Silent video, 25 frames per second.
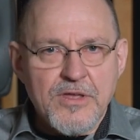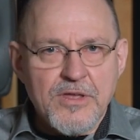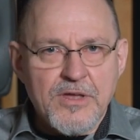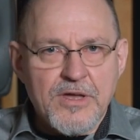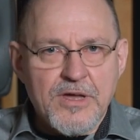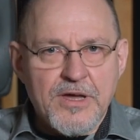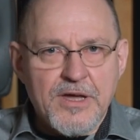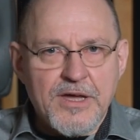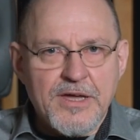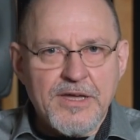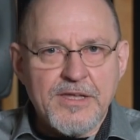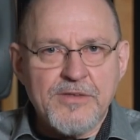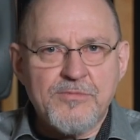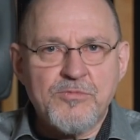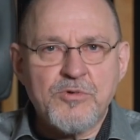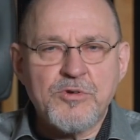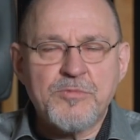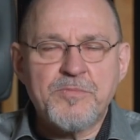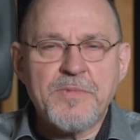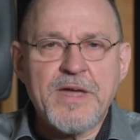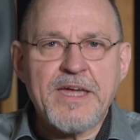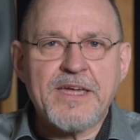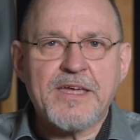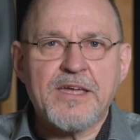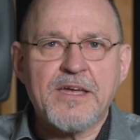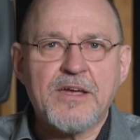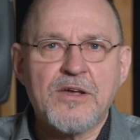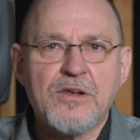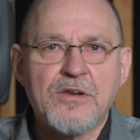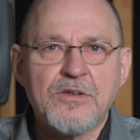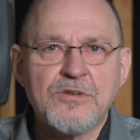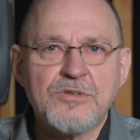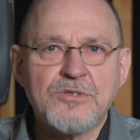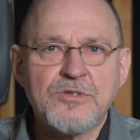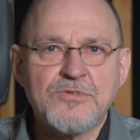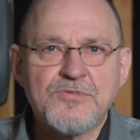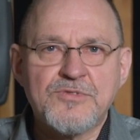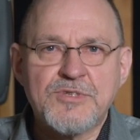it would make a
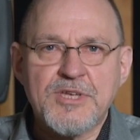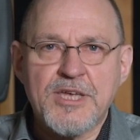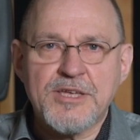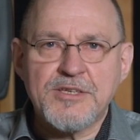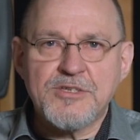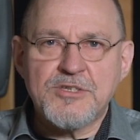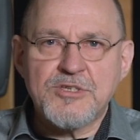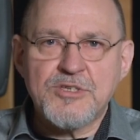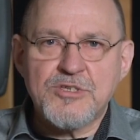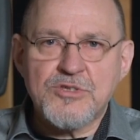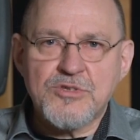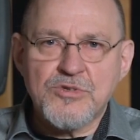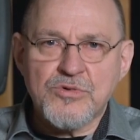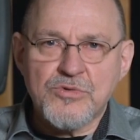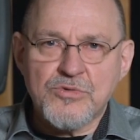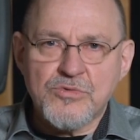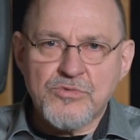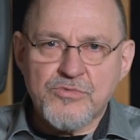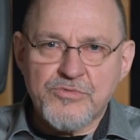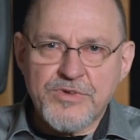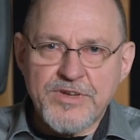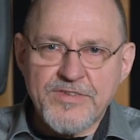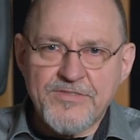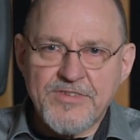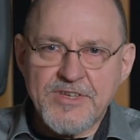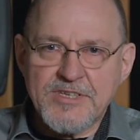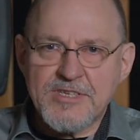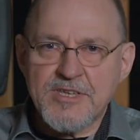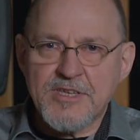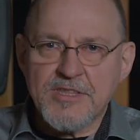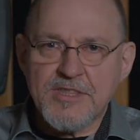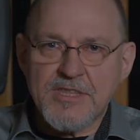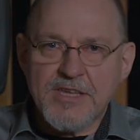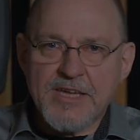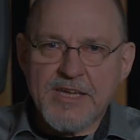lot of sense to revisit the